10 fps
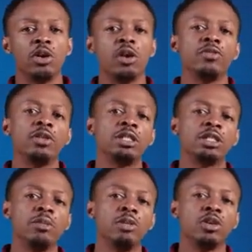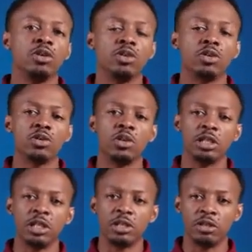of the semiconductor
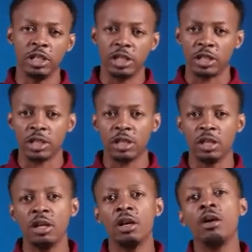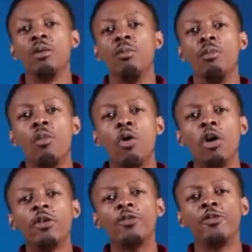is increased,
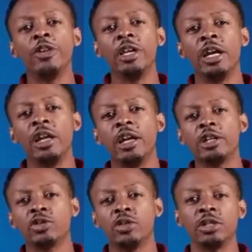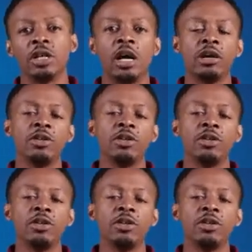more free electrons are